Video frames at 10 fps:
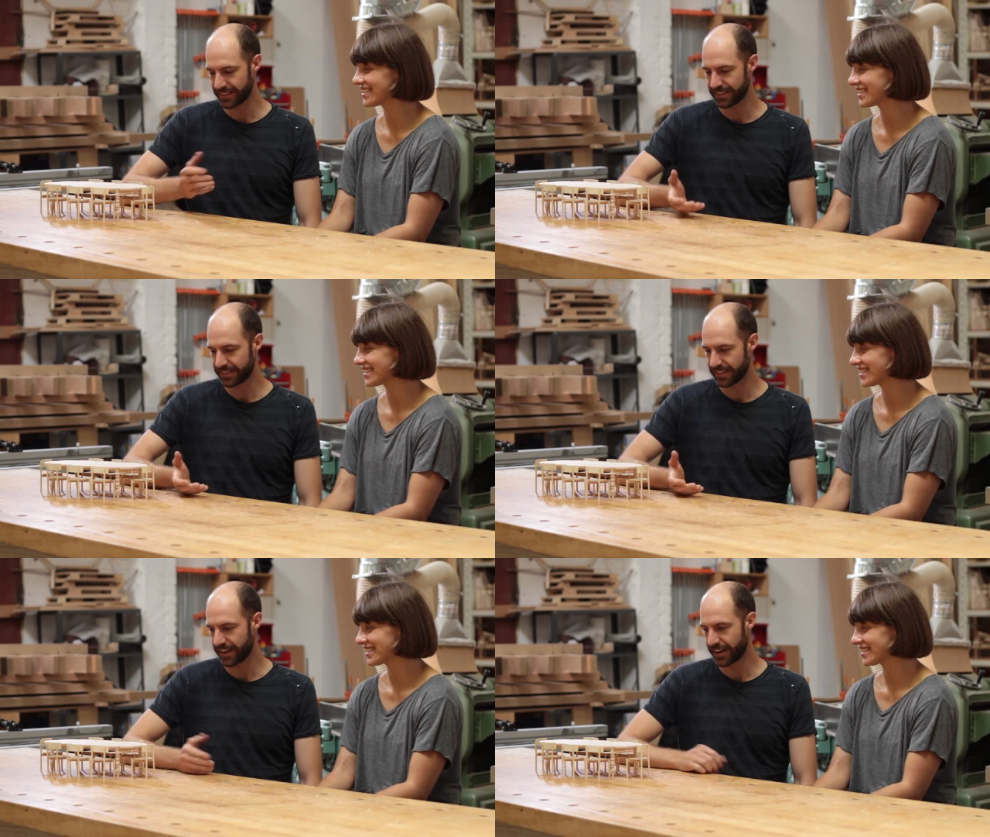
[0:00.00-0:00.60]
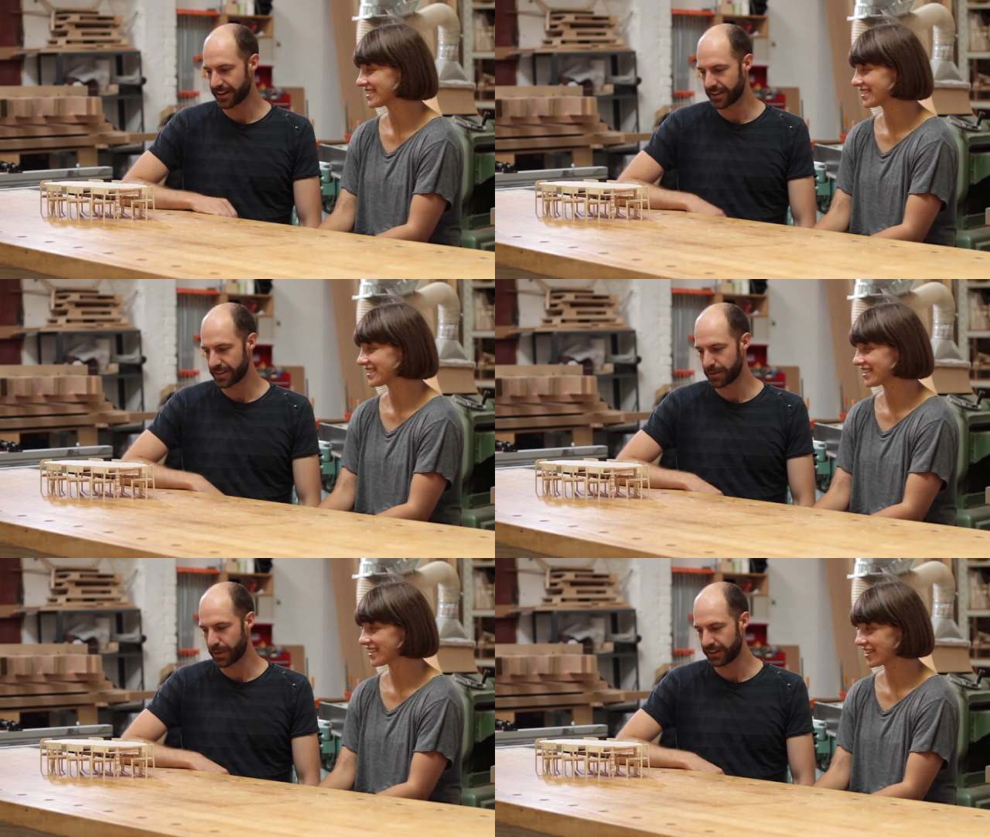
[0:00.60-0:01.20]
Speaker 1: is uh,
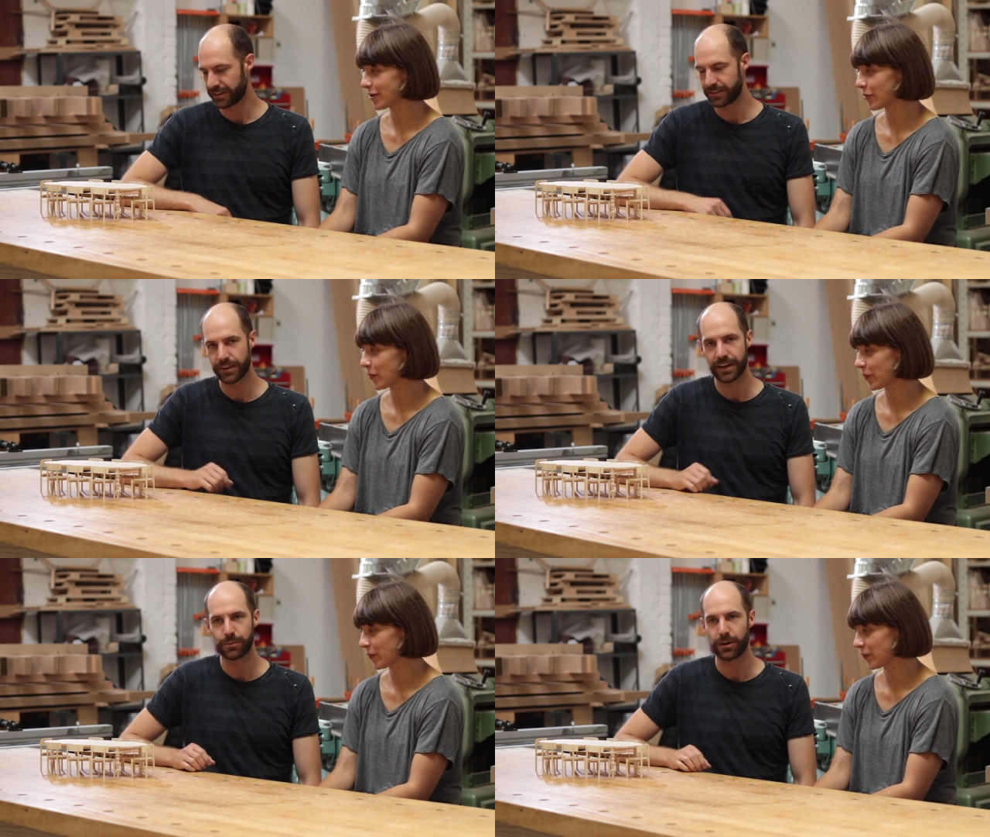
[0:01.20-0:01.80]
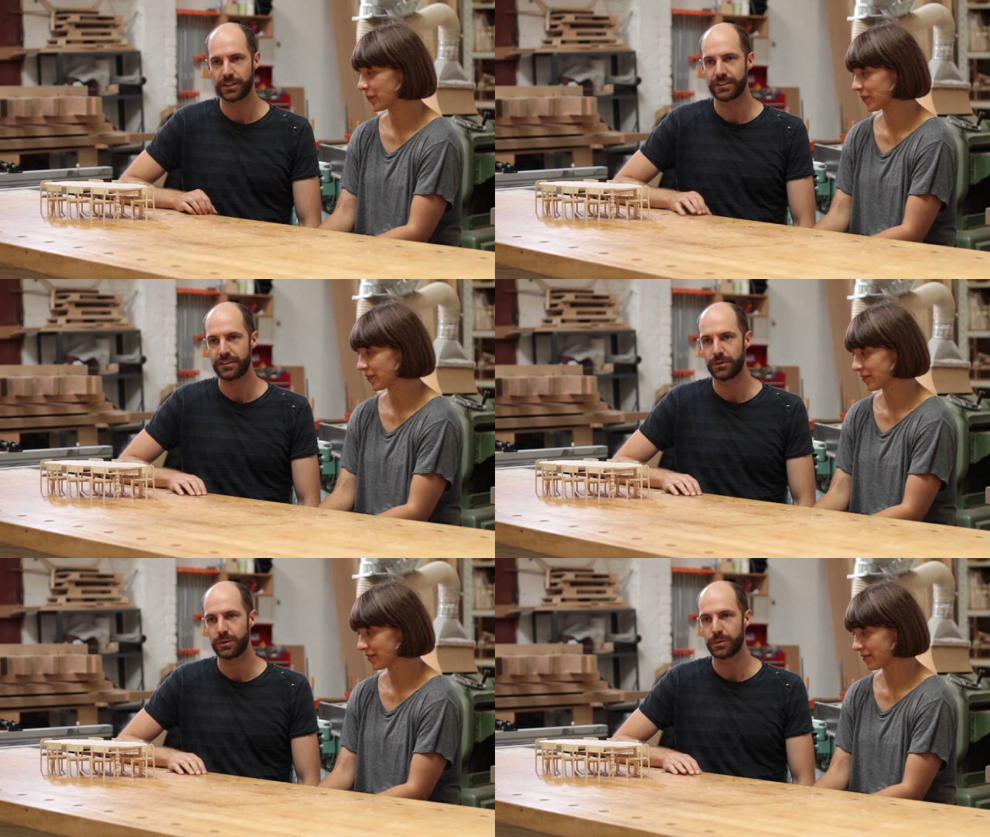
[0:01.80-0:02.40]
the palliative care project
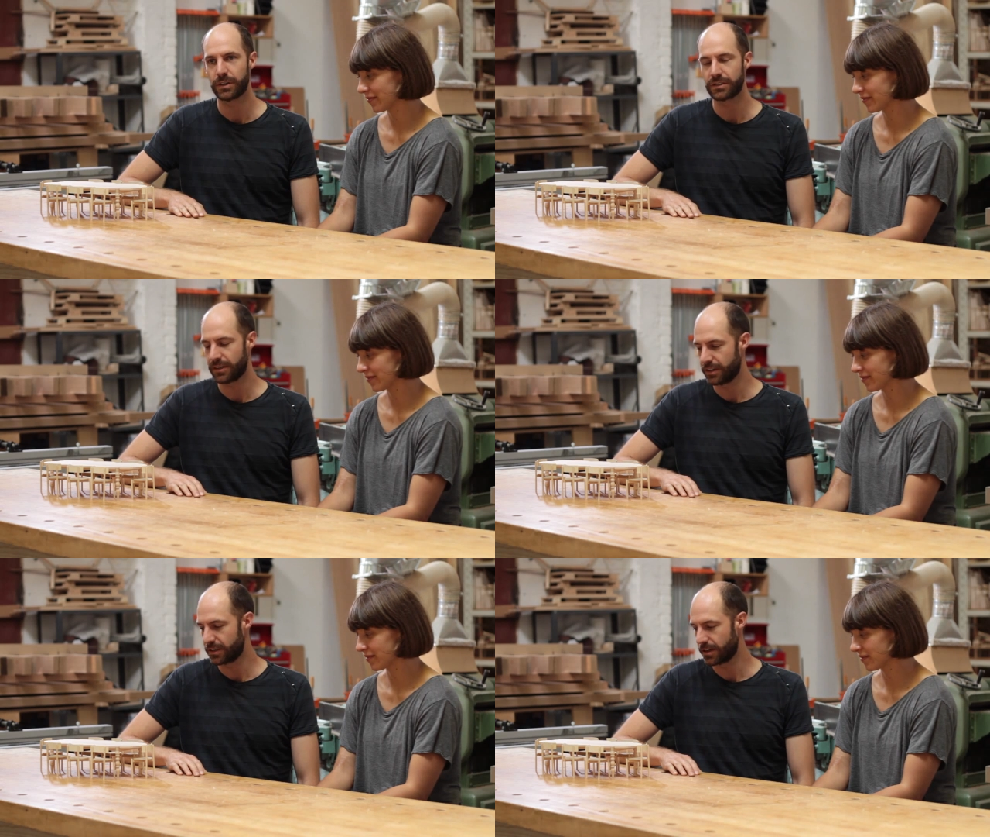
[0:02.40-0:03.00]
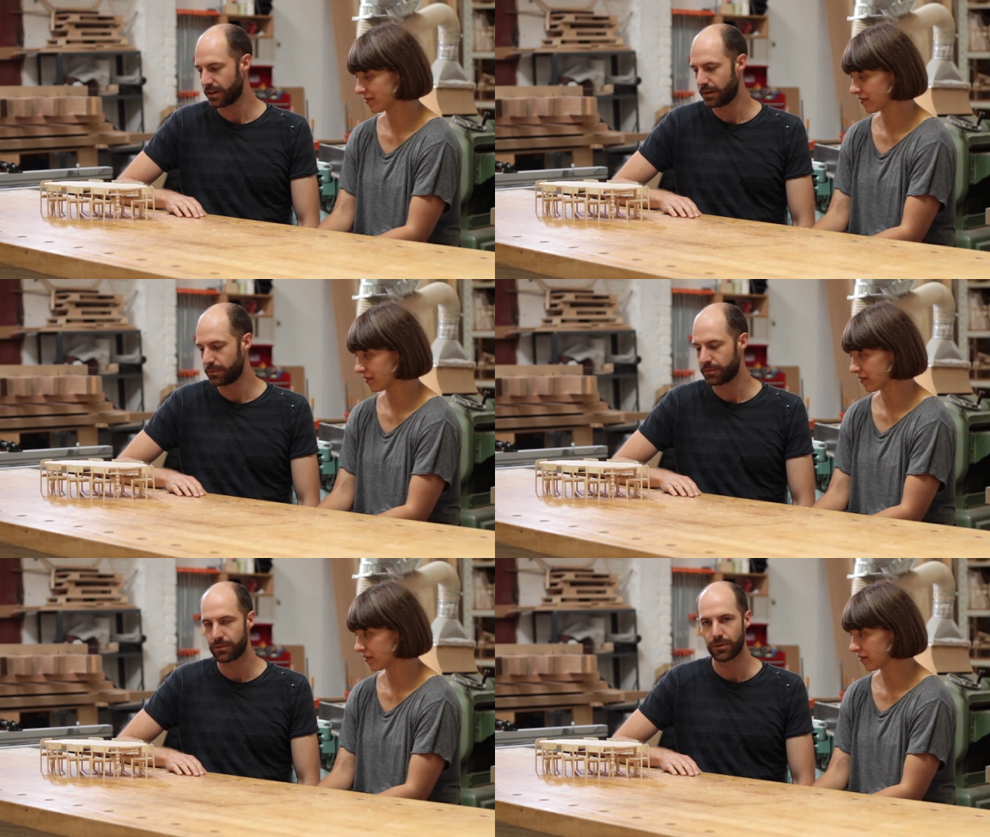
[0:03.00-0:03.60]
that we worked on
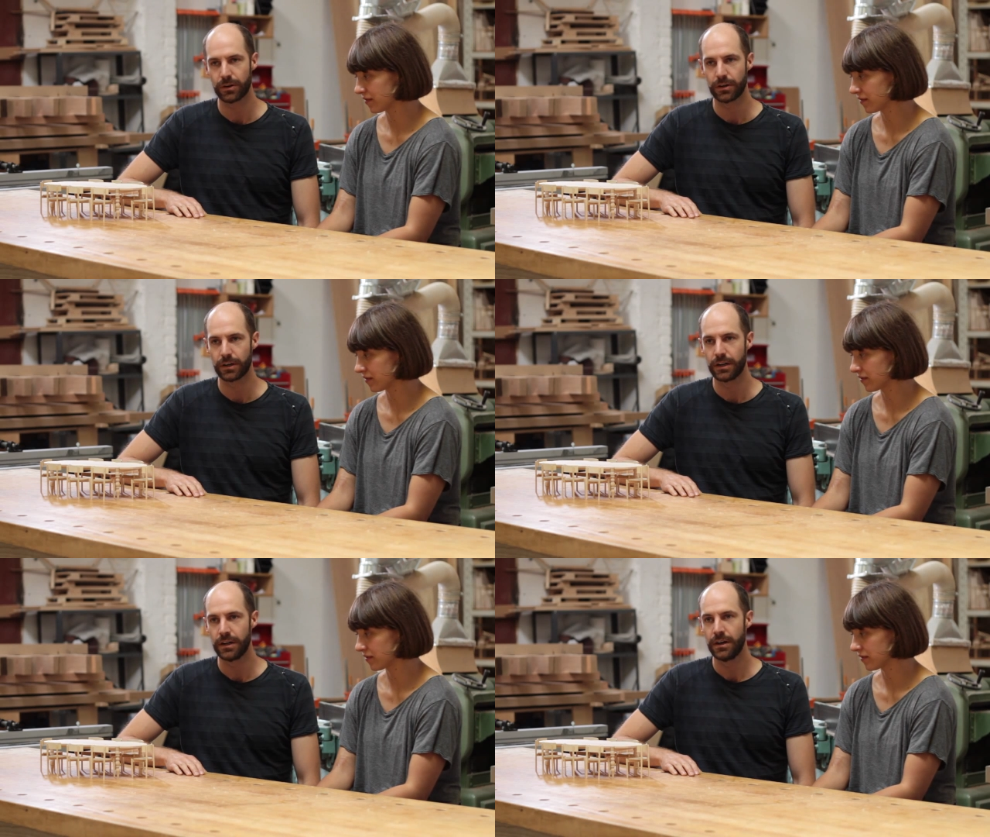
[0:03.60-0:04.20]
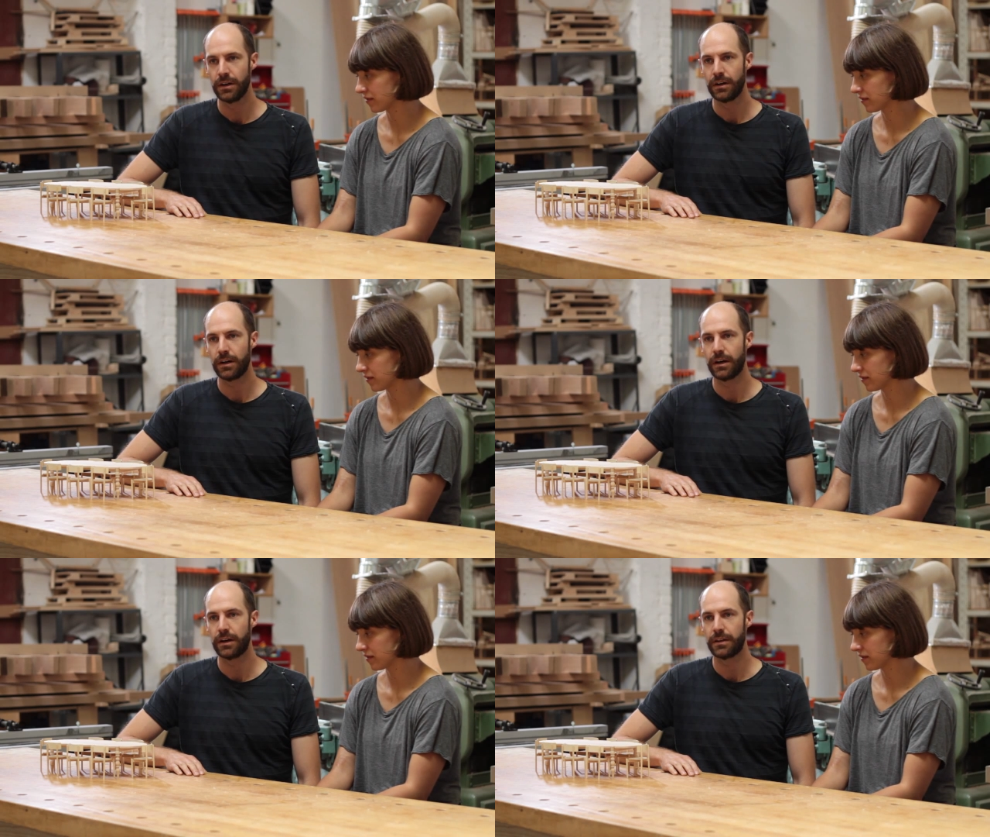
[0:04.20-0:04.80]
um, for
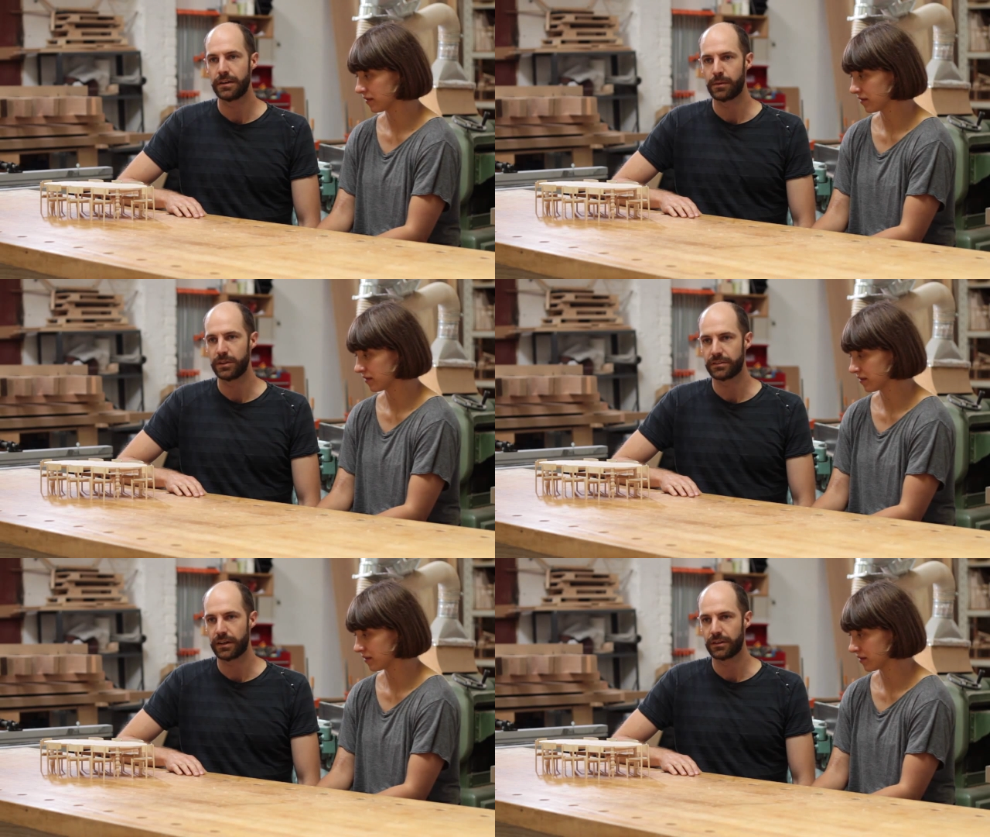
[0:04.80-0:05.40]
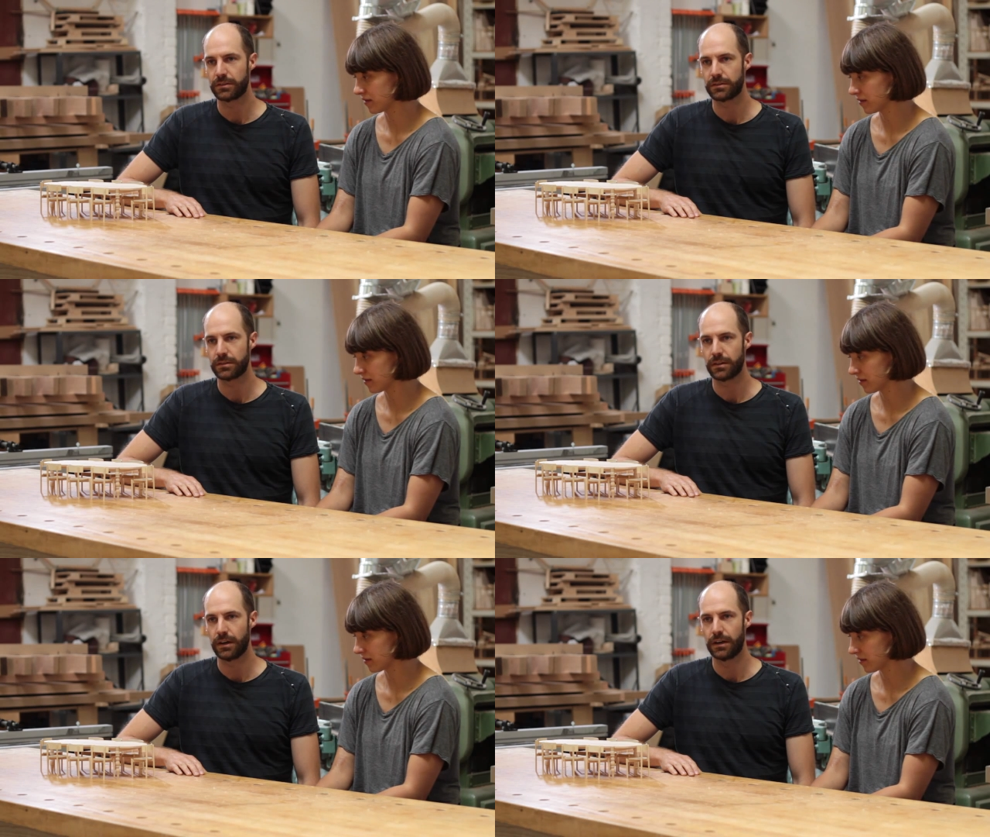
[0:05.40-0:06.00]
uh, the Emily's House
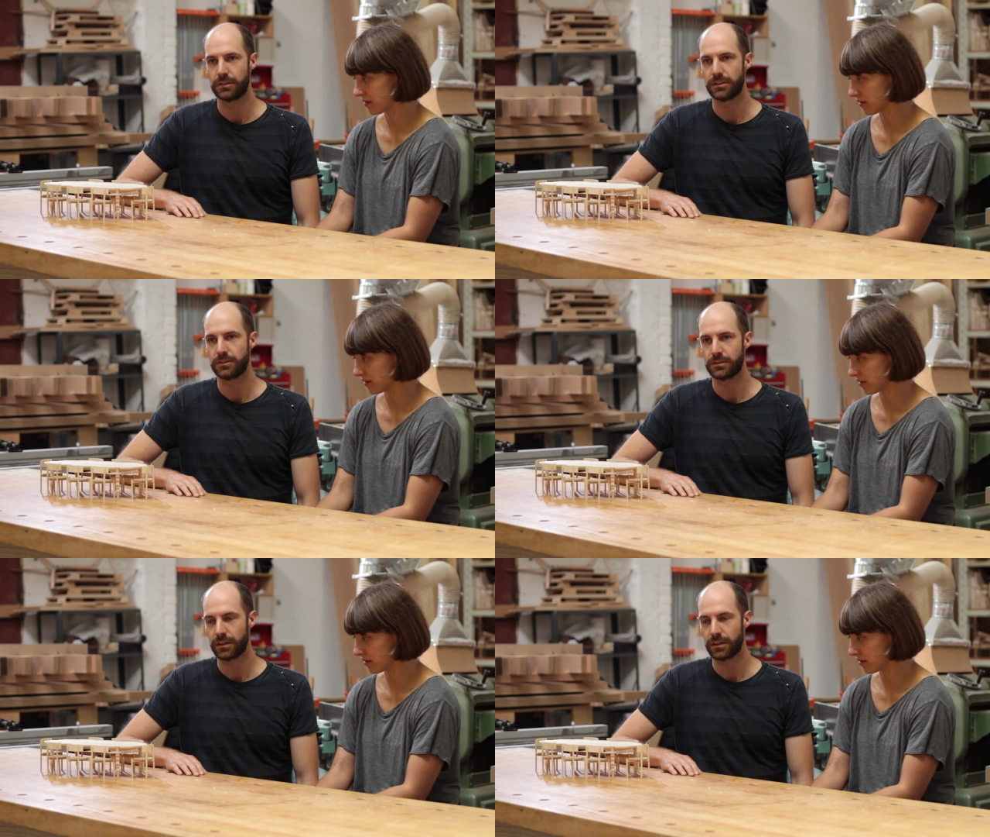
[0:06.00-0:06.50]
uh, Children's